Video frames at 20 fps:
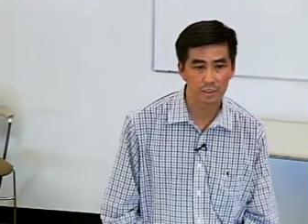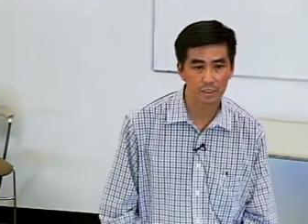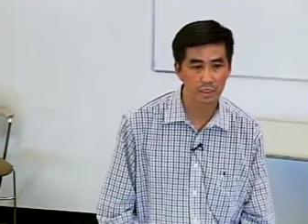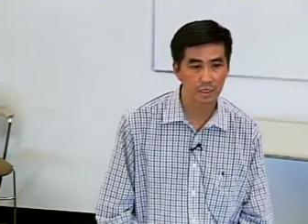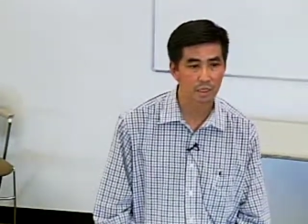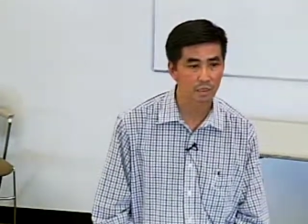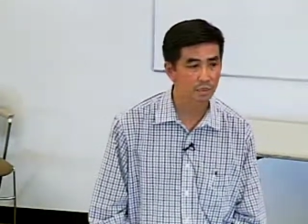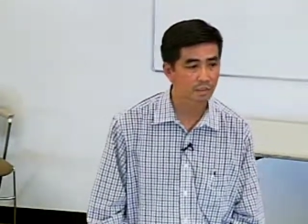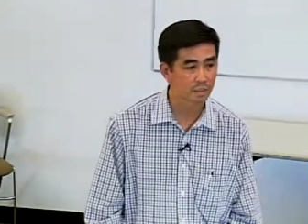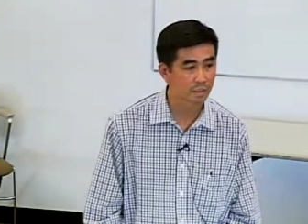
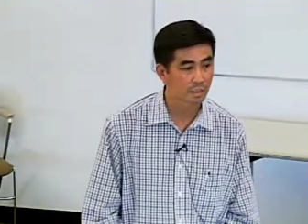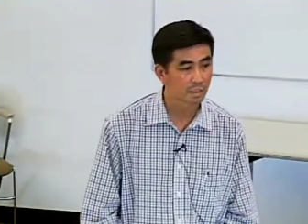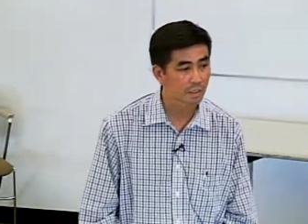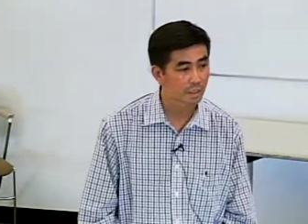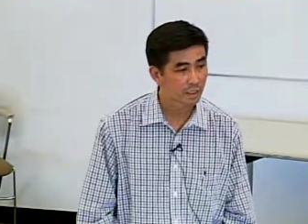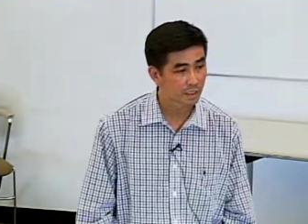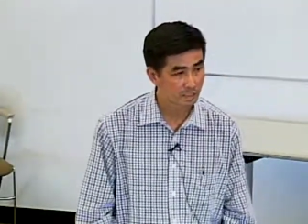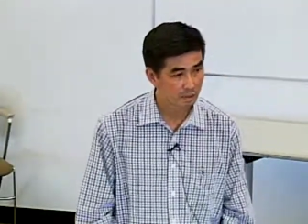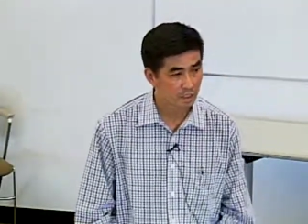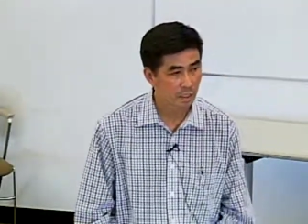Uh,
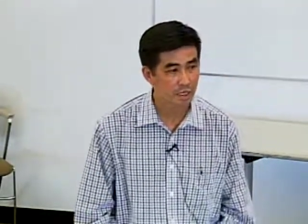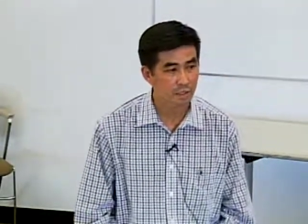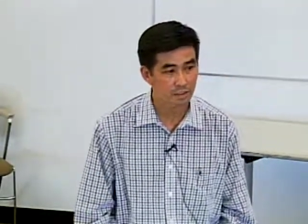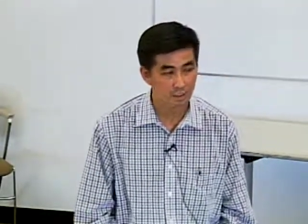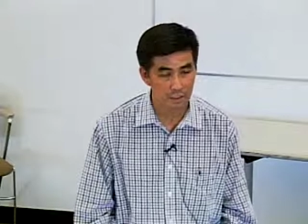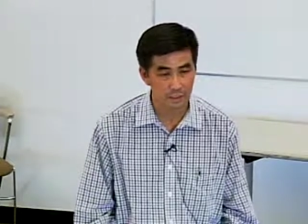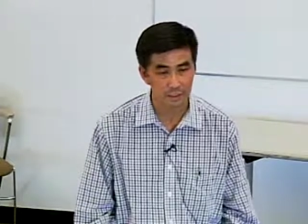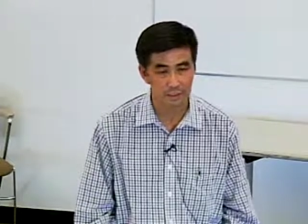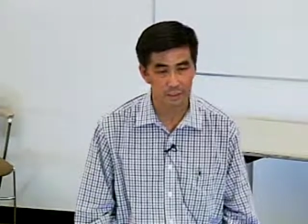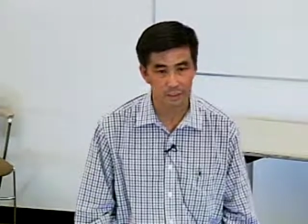it's a hard
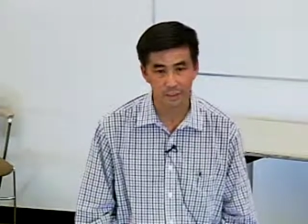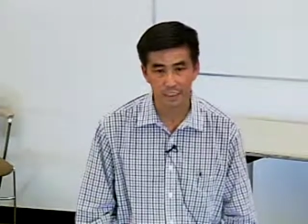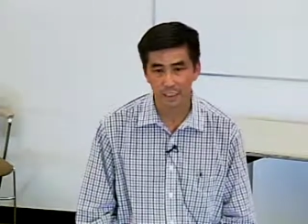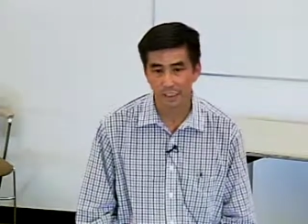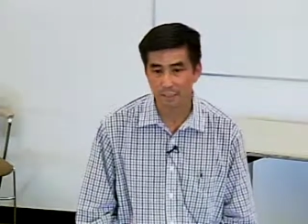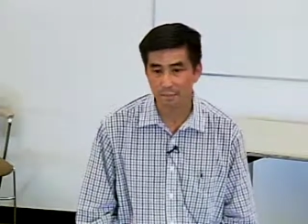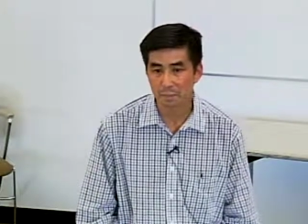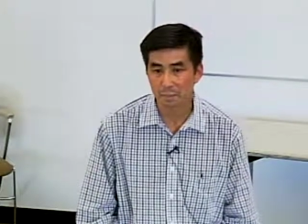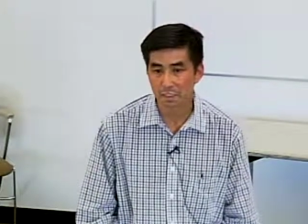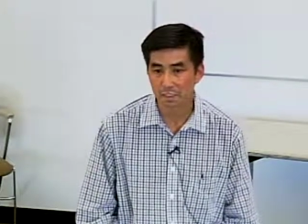thing to
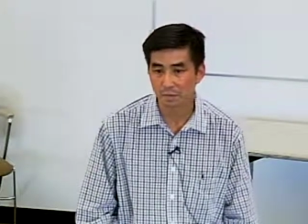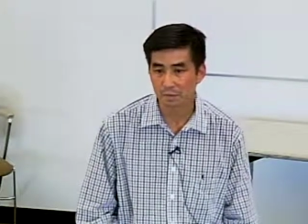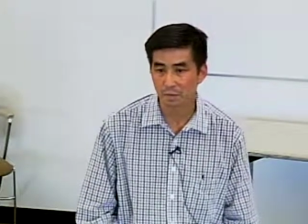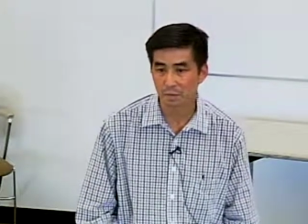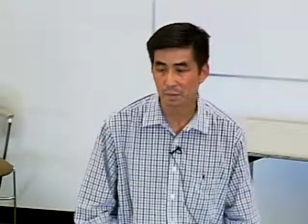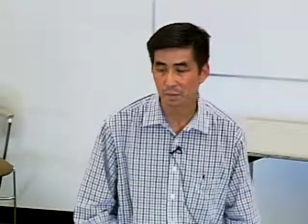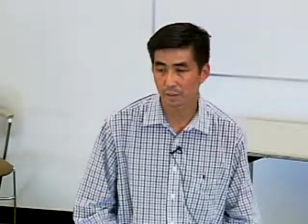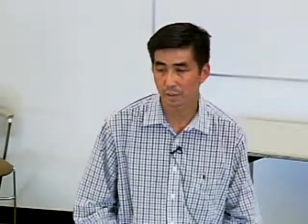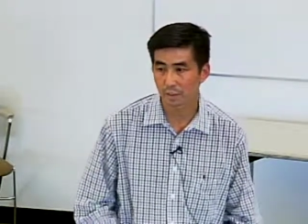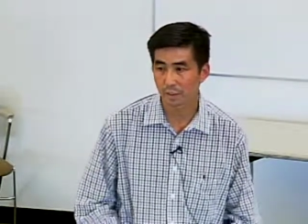study because
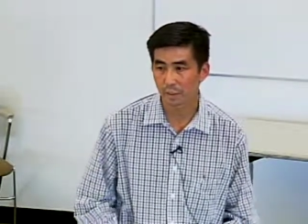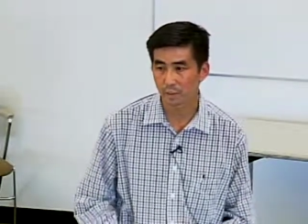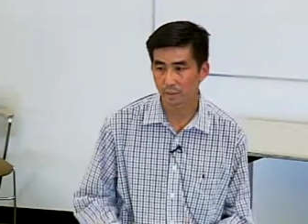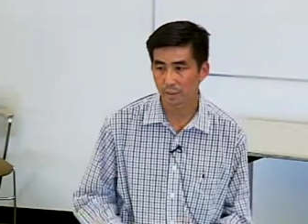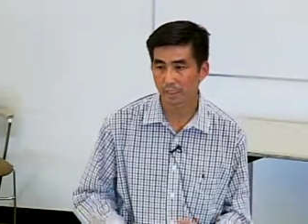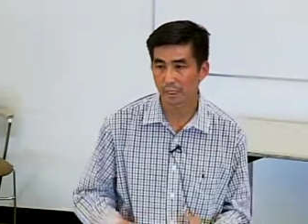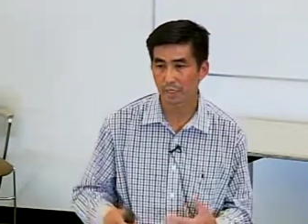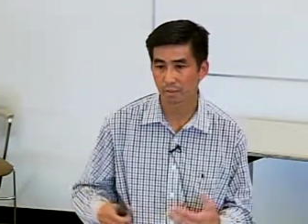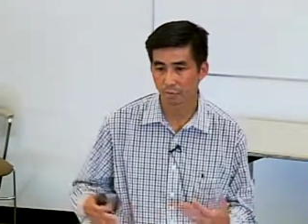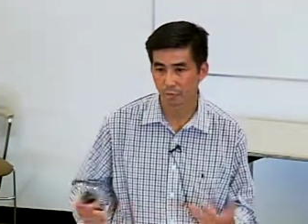we, we
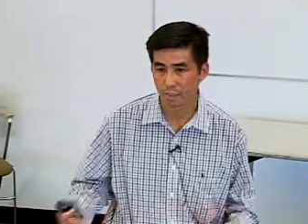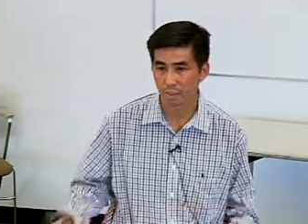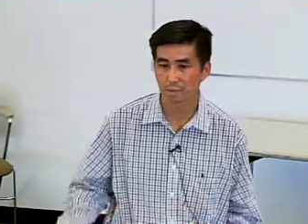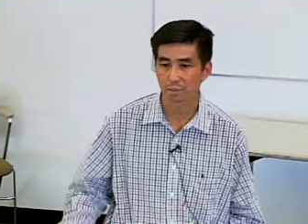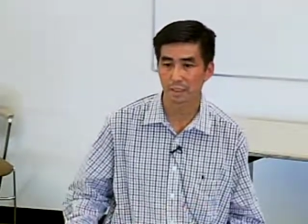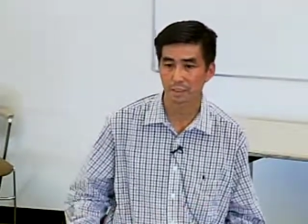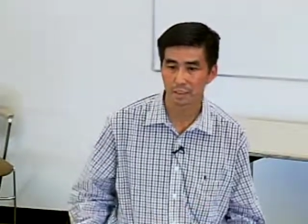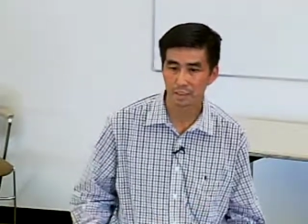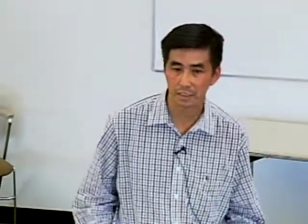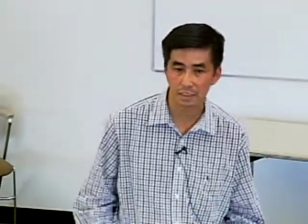can't
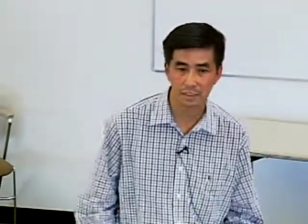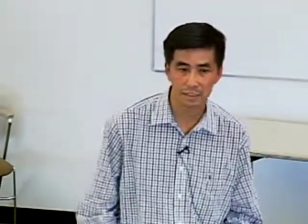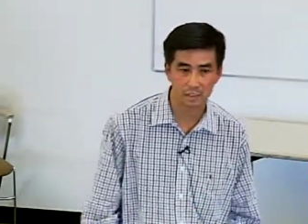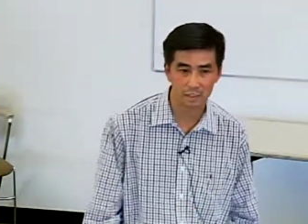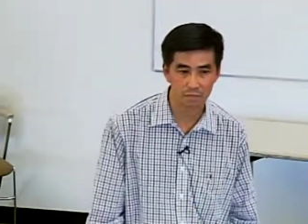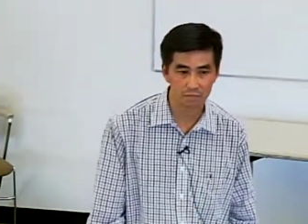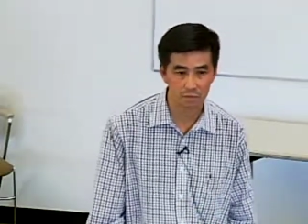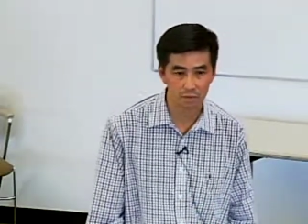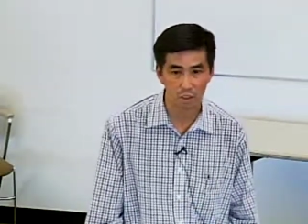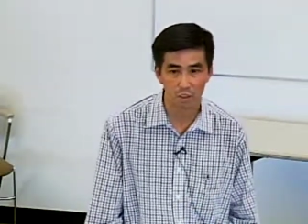randomize kids
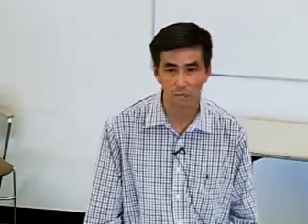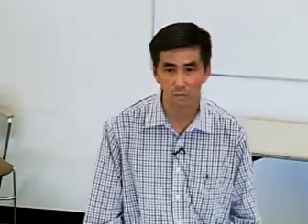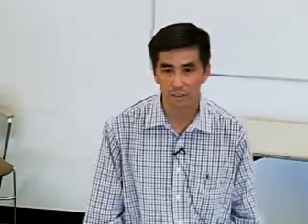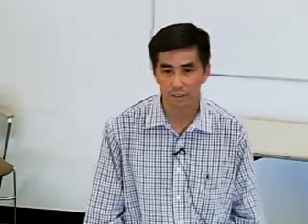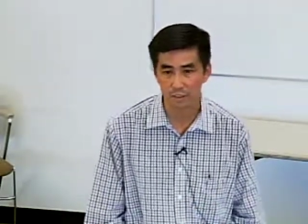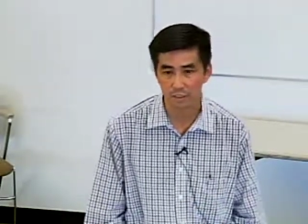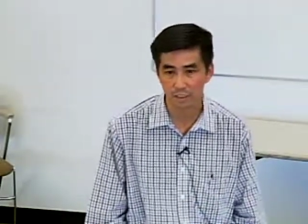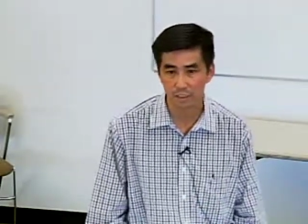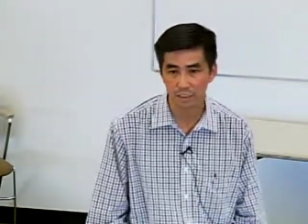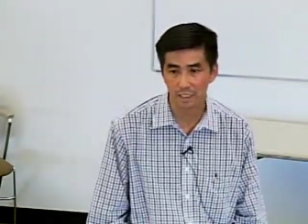for long
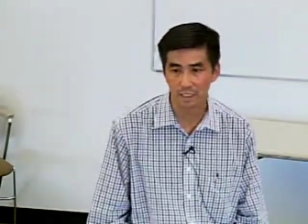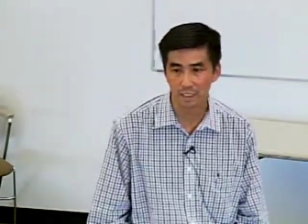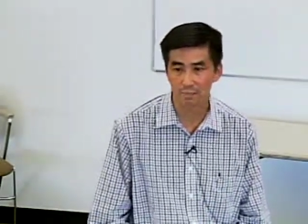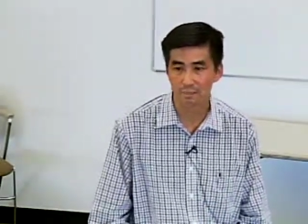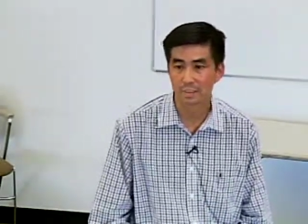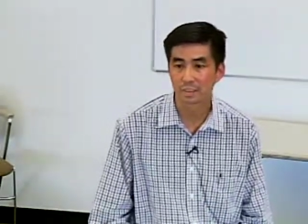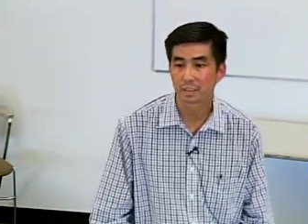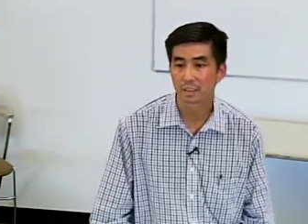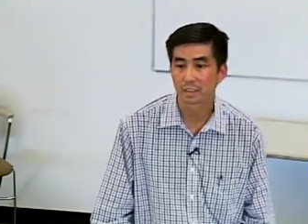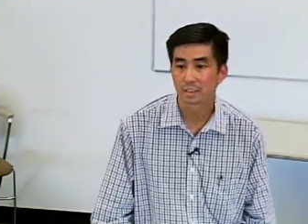periods of time
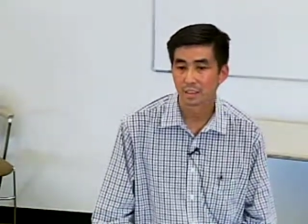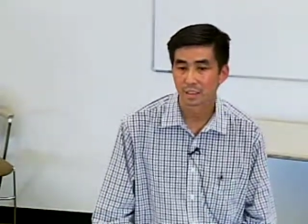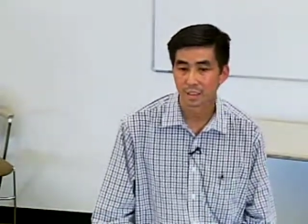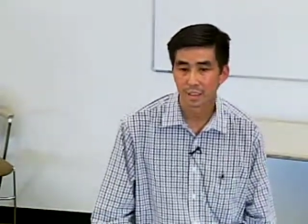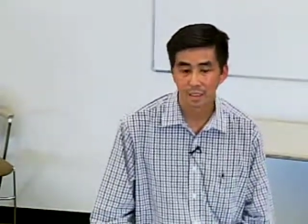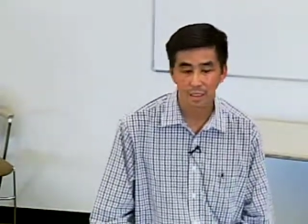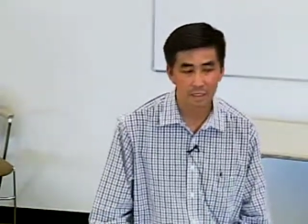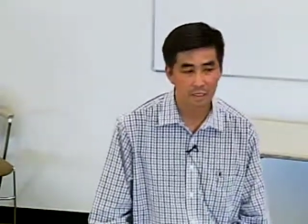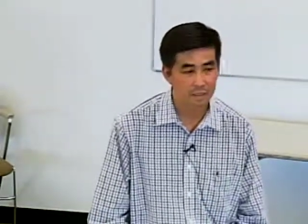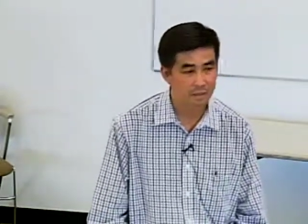
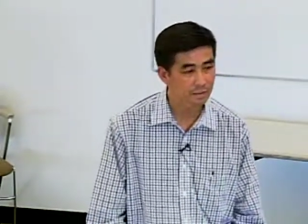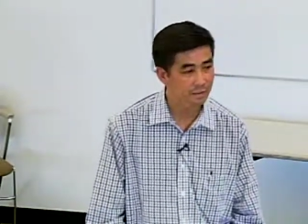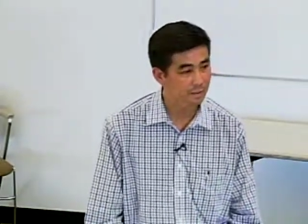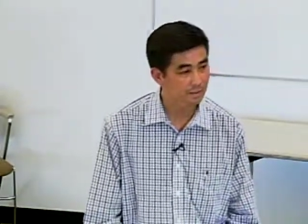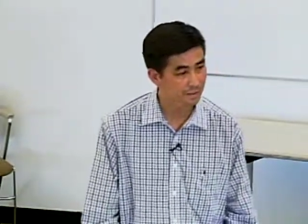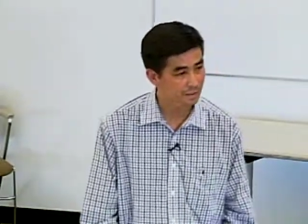on,